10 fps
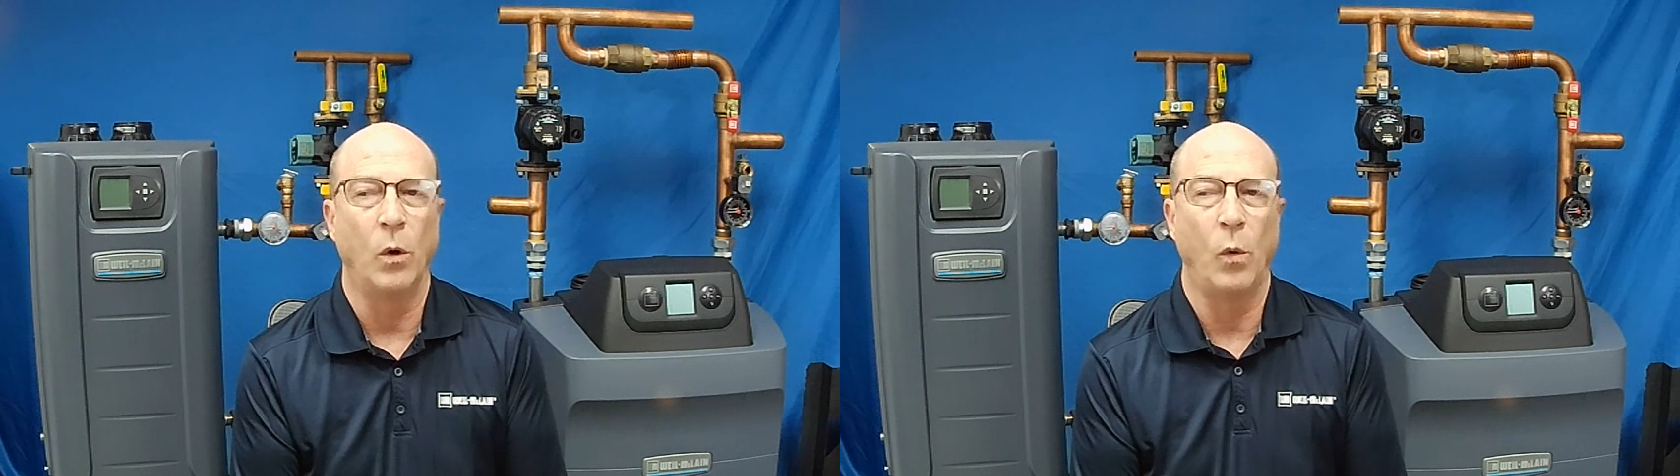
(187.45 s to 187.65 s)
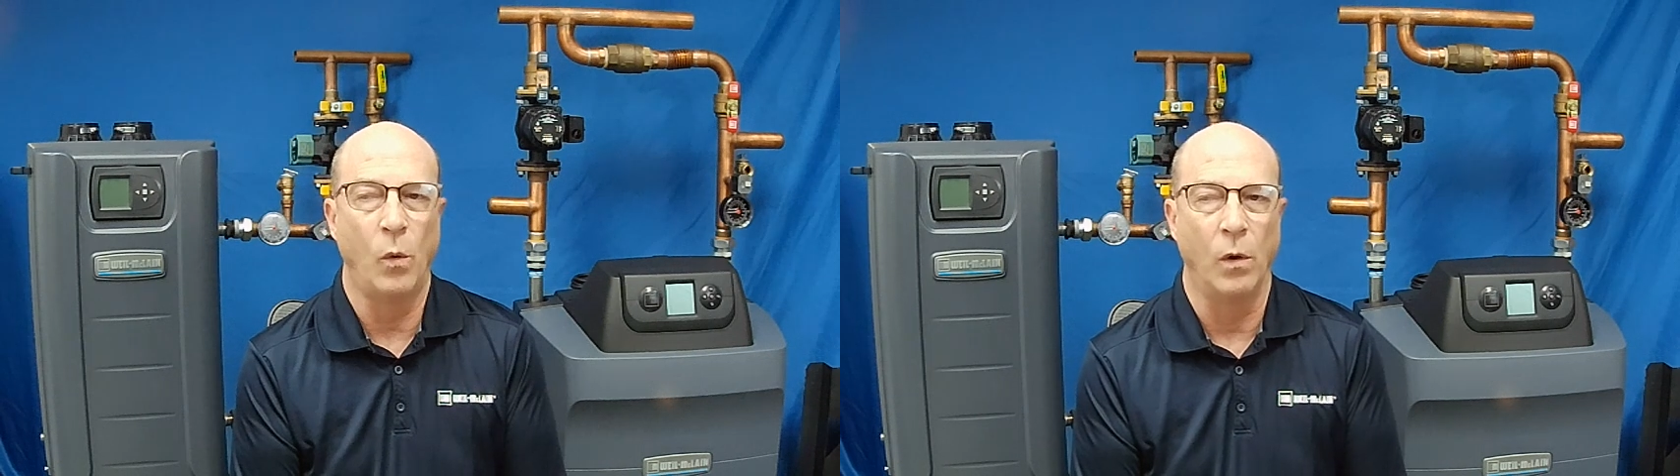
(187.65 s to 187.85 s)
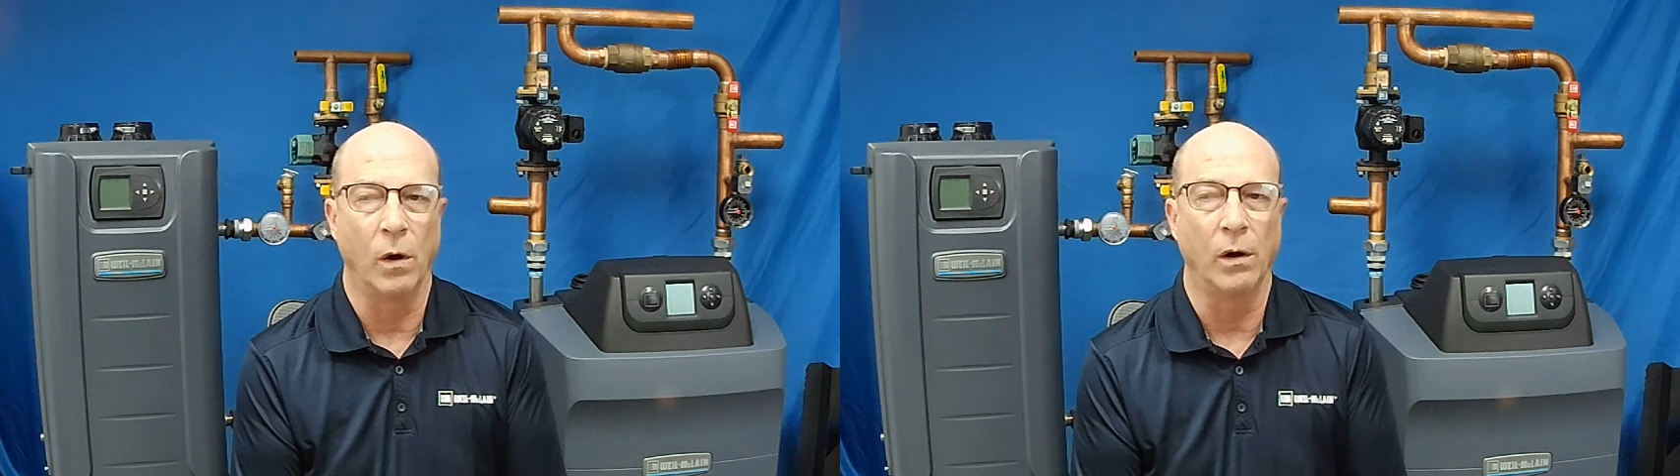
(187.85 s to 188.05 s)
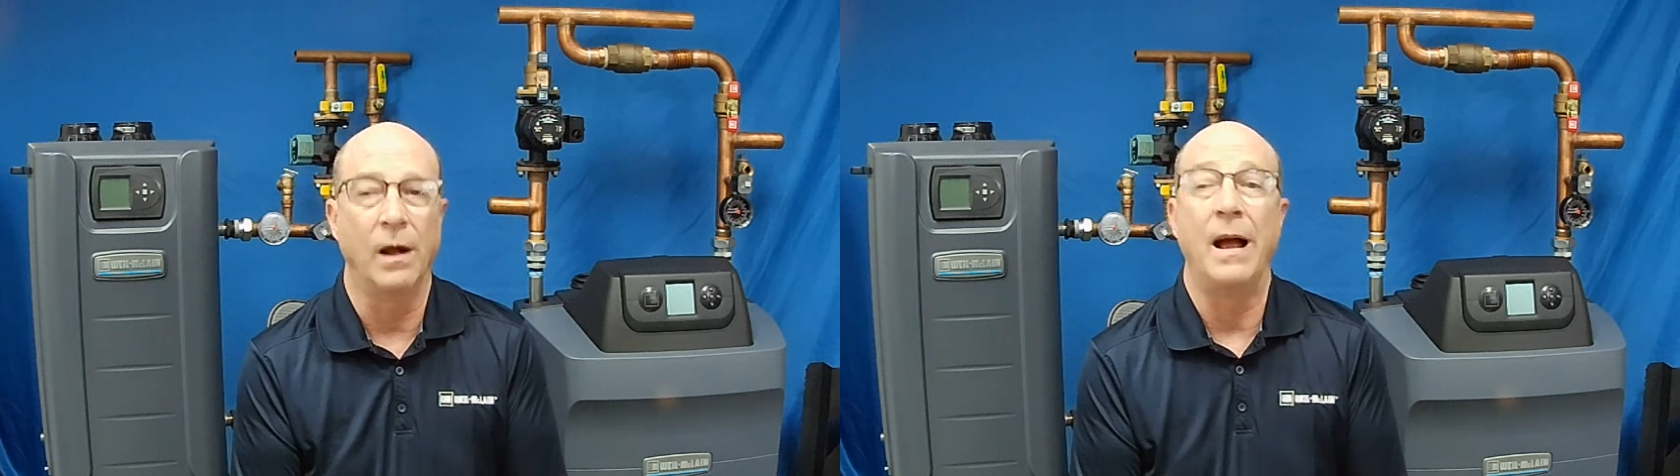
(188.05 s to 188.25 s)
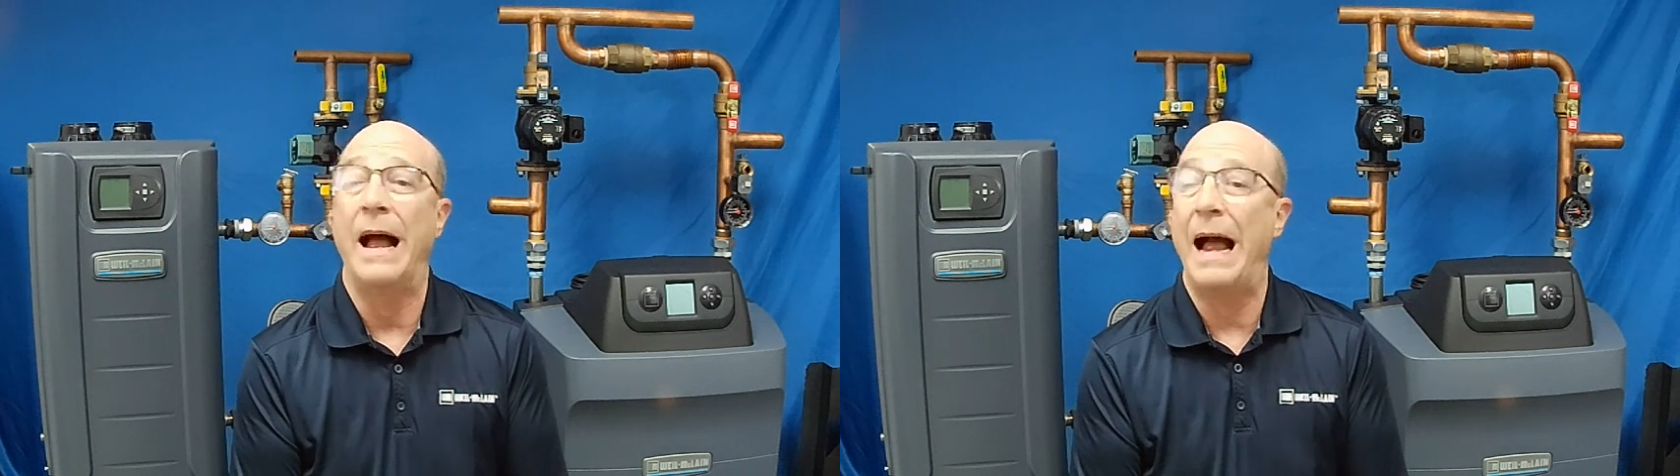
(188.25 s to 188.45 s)
or
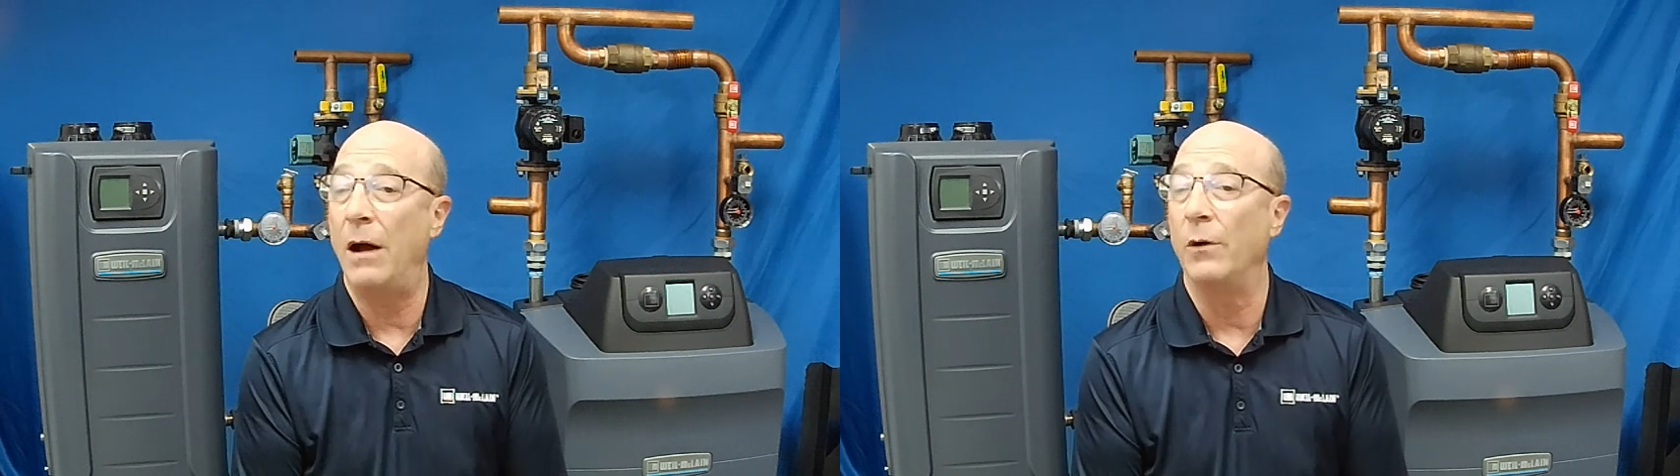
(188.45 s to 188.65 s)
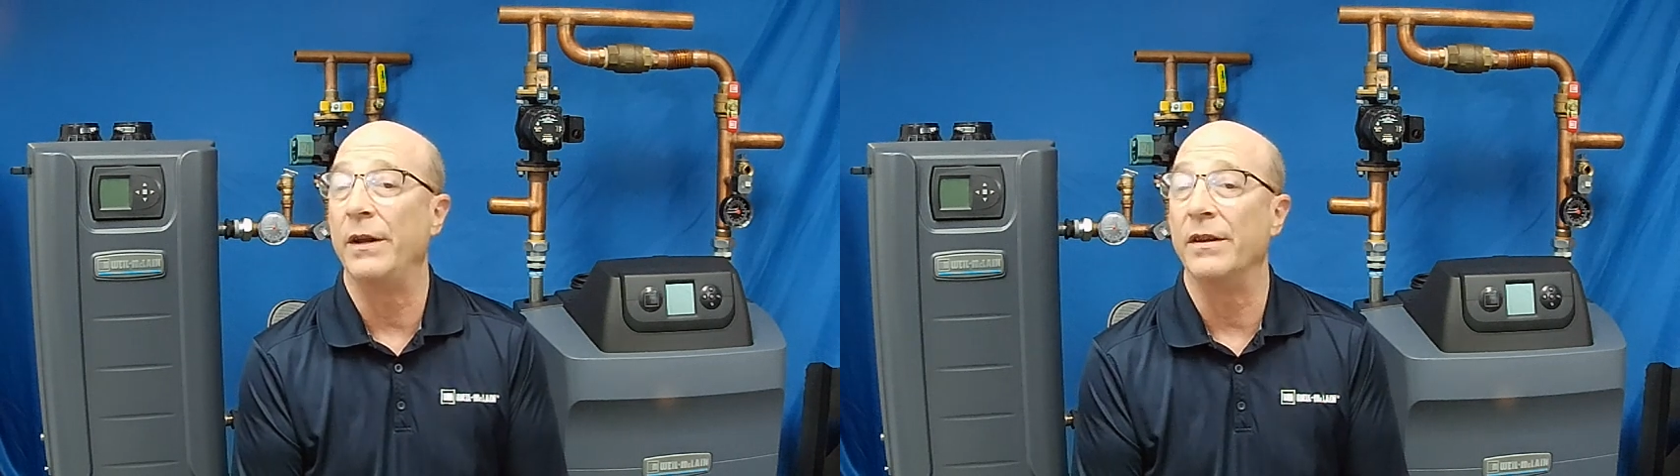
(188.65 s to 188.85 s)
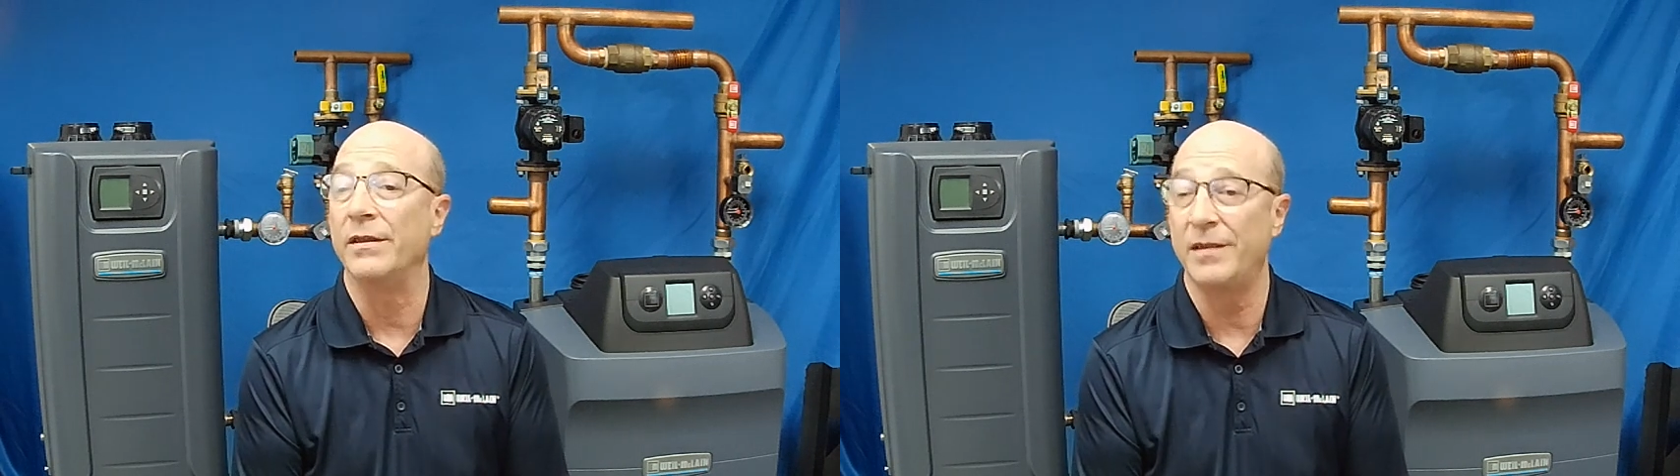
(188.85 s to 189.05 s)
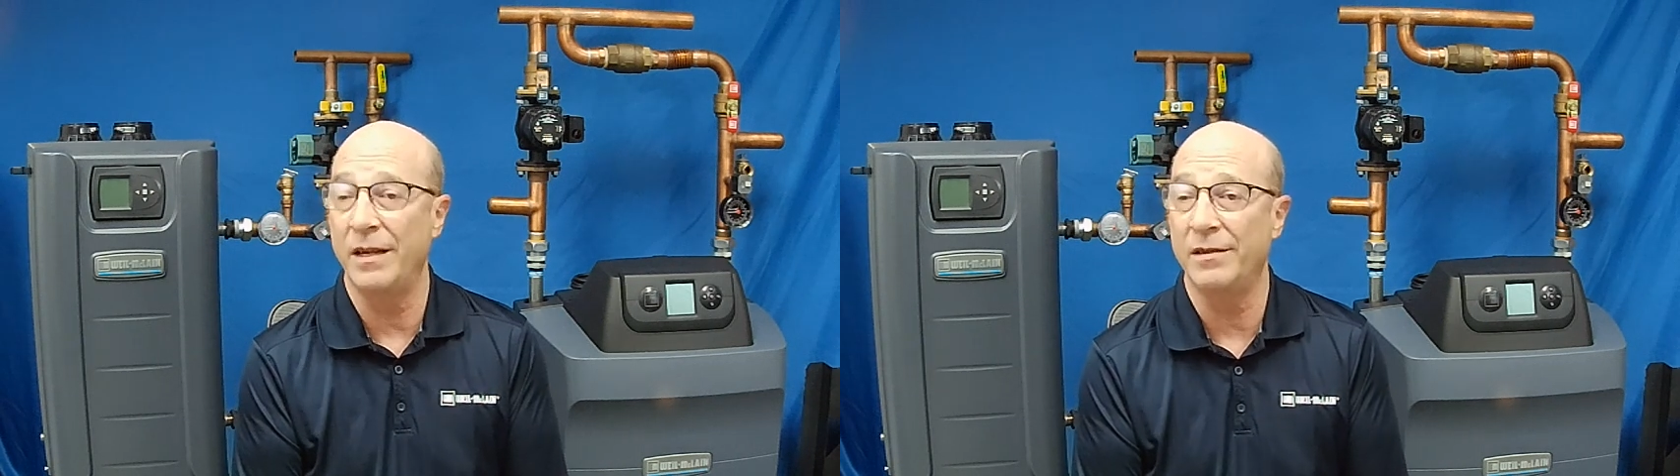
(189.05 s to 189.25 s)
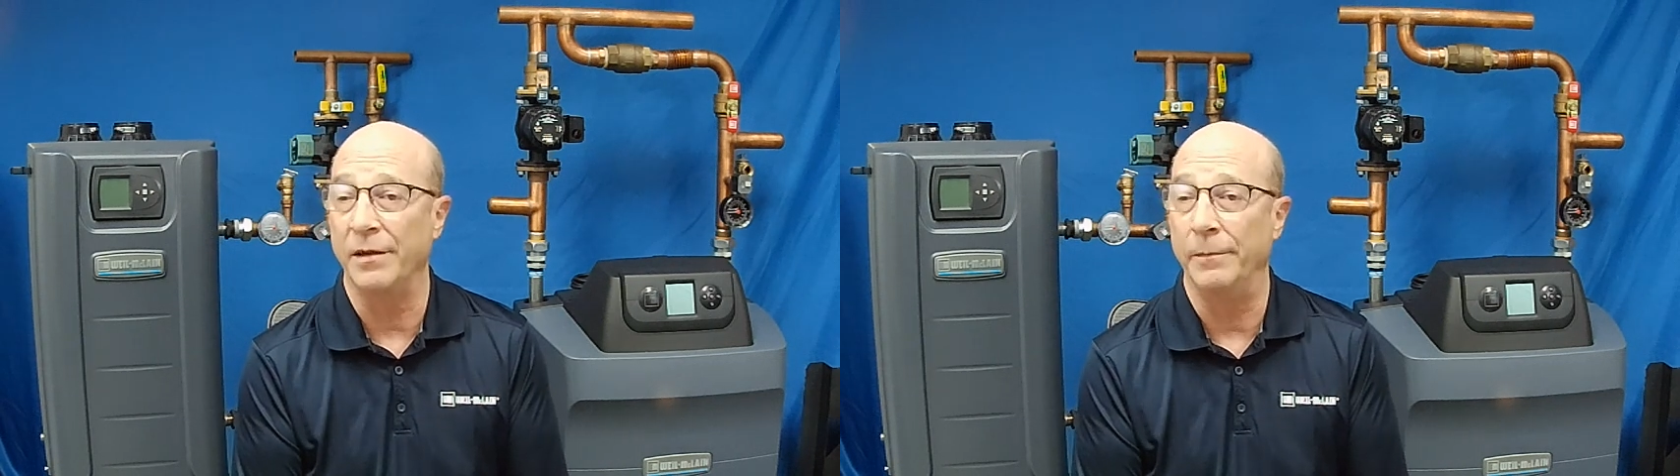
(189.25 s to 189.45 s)
out in the
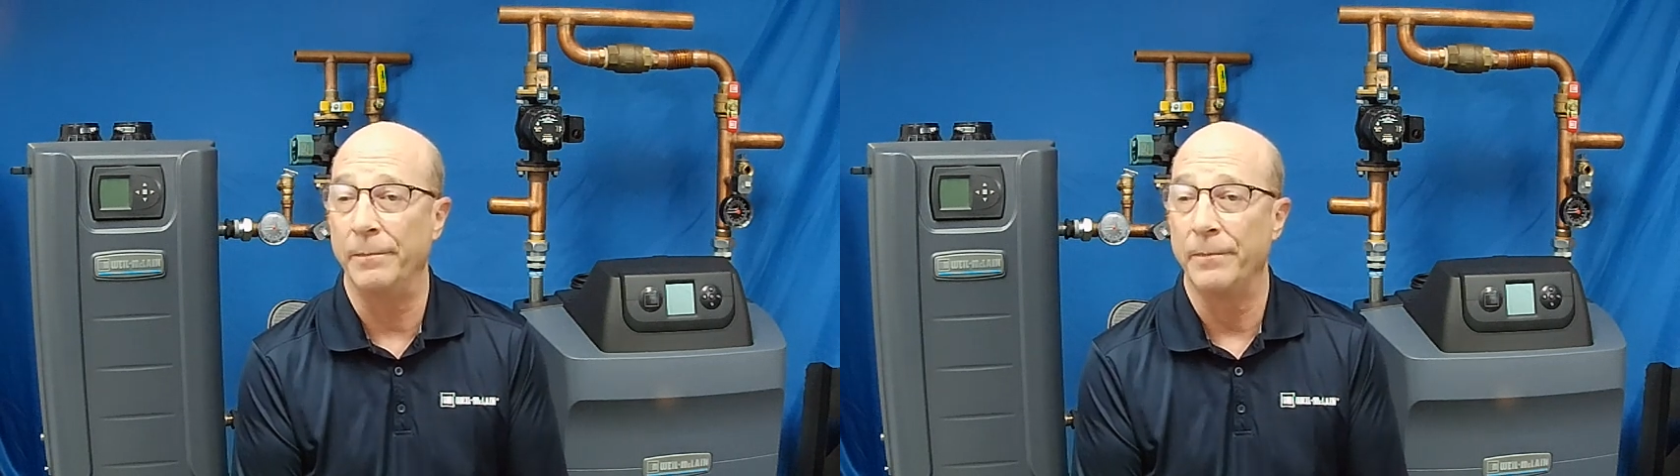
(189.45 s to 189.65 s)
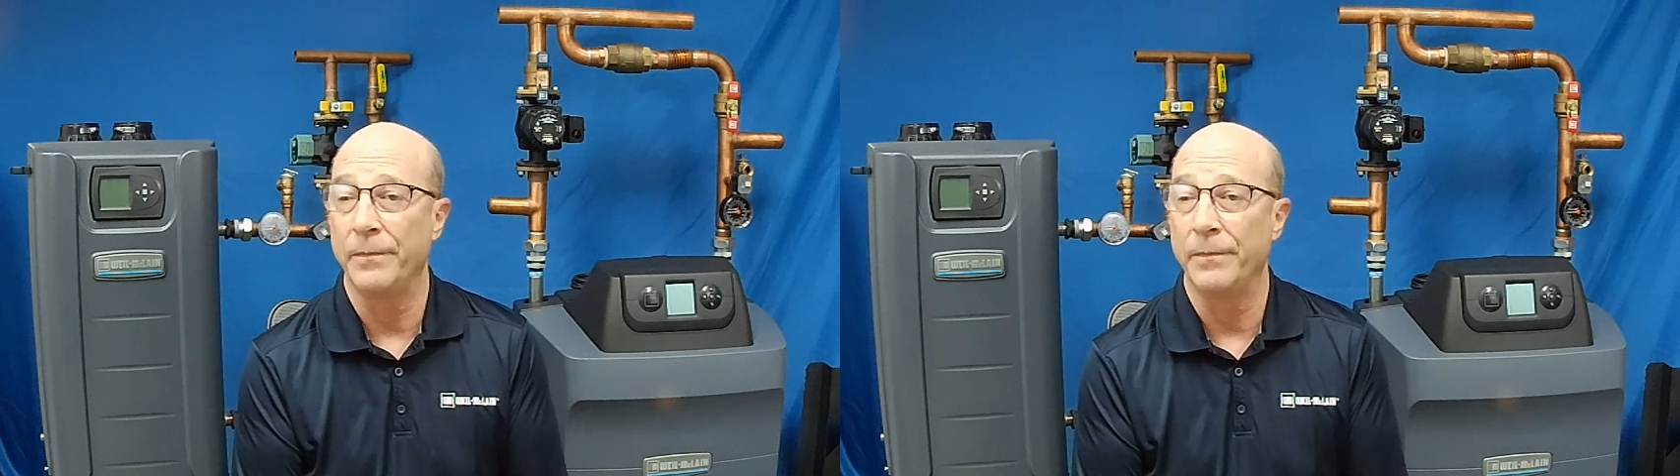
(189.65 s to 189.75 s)
system